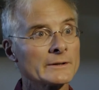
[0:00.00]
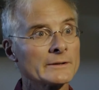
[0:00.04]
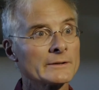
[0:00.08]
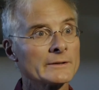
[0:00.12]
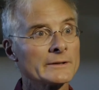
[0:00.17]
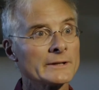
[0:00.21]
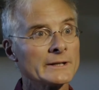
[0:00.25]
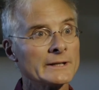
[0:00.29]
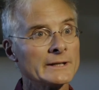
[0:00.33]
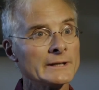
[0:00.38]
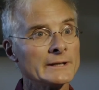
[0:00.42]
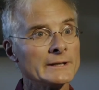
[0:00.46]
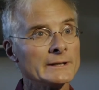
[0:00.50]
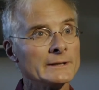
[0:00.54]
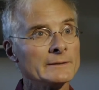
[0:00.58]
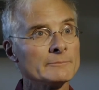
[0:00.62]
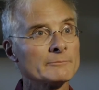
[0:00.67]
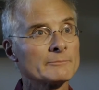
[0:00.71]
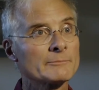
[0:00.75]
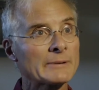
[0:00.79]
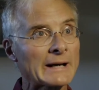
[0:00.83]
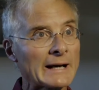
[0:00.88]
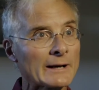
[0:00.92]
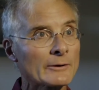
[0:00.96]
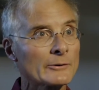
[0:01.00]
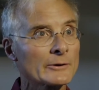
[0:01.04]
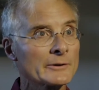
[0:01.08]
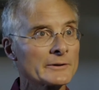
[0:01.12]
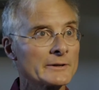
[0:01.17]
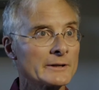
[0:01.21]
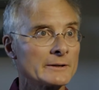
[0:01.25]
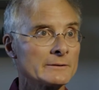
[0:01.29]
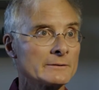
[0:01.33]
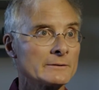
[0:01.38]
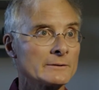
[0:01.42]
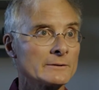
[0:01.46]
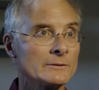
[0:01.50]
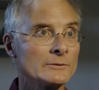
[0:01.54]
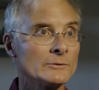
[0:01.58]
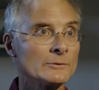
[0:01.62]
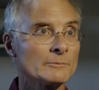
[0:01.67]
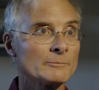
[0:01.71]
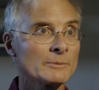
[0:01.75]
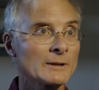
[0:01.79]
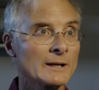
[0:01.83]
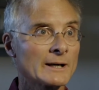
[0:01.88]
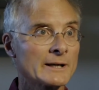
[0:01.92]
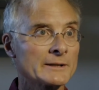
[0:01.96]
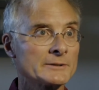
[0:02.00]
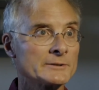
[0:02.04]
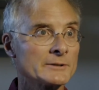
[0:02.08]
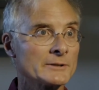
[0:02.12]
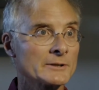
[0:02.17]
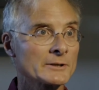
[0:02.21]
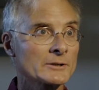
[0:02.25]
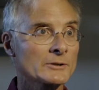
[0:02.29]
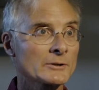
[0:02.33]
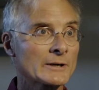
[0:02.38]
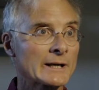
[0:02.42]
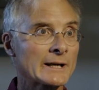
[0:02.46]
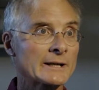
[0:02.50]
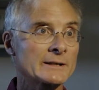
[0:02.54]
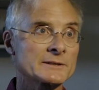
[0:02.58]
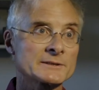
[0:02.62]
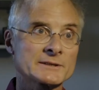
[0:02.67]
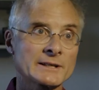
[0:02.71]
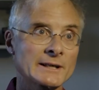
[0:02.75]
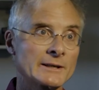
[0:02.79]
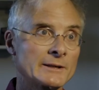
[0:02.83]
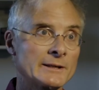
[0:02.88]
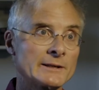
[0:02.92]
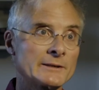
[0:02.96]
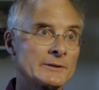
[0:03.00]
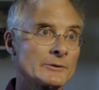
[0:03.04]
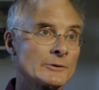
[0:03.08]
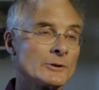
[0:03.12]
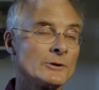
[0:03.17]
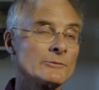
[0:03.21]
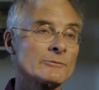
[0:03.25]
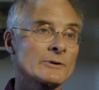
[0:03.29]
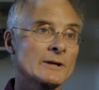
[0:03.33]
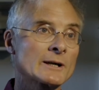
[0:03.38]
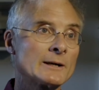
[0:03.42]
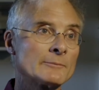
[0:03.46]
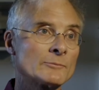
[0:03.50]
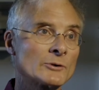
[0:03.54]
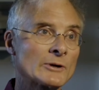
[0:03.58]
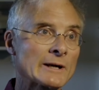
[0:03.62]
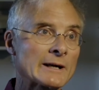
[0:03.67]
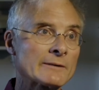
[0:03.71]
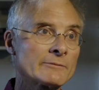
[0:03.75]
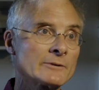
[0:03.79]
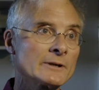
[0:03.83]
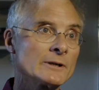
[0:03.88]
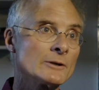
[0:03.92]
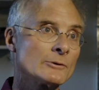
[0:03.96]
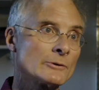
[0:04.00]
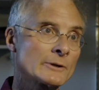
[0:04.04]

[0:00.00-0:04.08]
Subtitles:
The power that you apply to the cranks can either overcome gravity